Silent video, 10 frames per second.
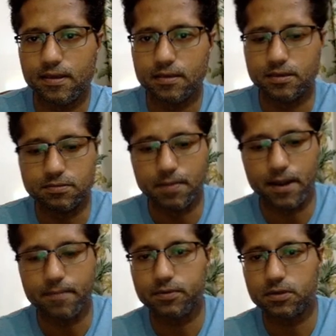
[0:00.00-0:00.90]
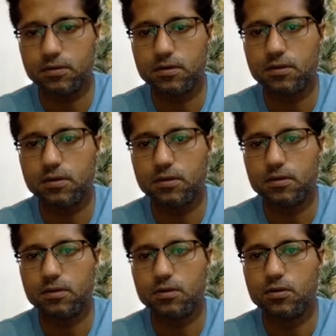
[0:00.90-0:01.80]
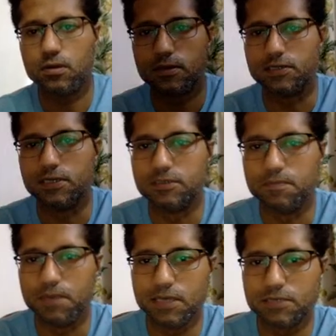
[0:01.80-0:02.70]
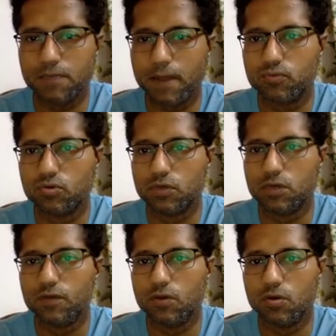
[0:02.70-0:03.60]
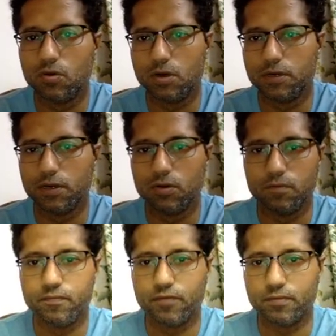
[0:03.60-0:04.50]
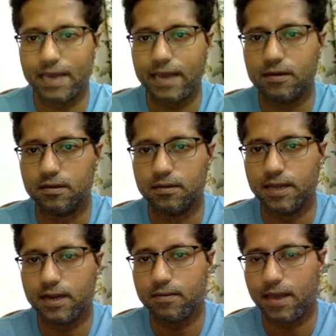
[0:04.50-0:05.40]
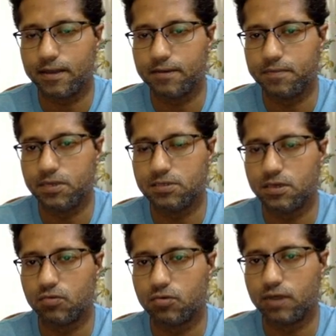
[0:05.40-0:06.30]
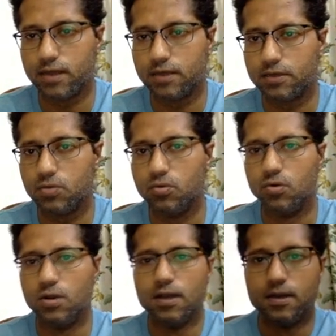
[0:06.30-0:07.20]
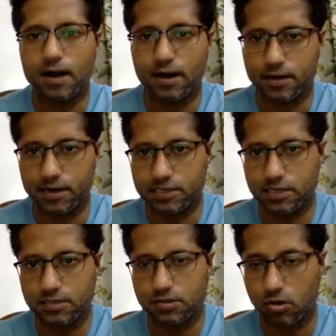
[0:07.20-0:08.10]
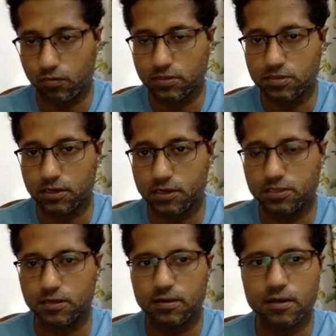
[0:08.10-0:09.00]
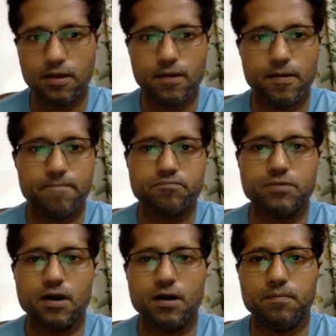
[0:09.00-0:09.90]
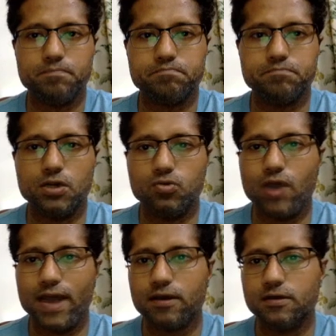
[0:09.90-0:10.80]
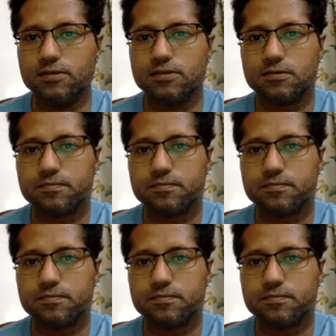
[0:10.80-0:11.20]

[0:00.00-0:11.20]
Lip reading: is mapped. Since B is mapped to Q, we already know from the angle that angle B is equal to angle Q. Under SAS congruence condition, the two angles,